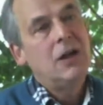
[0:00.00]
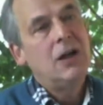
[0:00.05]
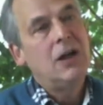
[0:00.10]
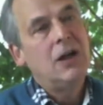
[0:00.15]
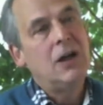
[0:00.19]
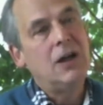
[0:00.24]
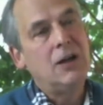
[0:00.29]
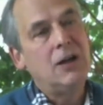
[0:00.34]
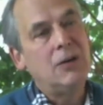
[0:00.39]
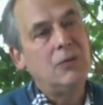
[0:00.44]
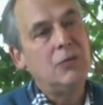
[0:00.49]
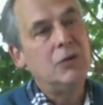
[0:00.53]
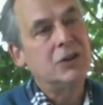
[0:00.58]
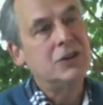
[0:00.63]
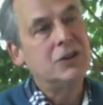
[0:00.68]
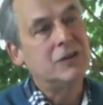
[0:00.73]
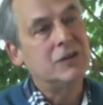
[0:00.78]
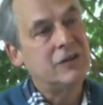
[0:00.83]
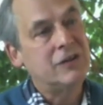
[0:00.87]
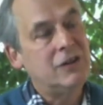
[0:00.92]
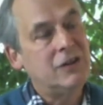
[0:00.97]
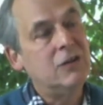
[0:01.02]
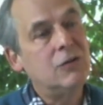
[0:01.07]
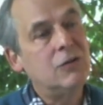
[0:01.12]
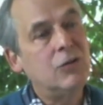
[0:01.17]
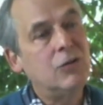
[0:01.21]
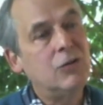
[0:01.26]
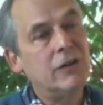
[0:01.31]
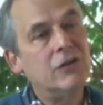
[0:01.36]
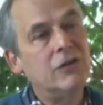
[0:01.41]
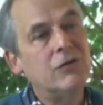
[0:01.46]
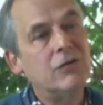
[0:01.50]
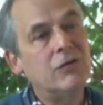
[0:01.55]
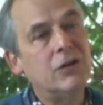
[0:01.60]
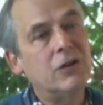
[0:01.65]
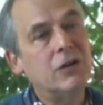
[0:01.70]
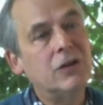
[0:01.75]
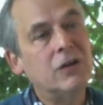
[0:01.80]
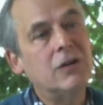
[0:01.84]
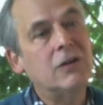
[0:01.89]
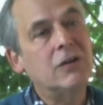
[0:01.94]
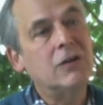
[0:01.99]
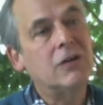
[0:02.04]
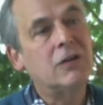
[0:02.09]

uh, which is still quite strong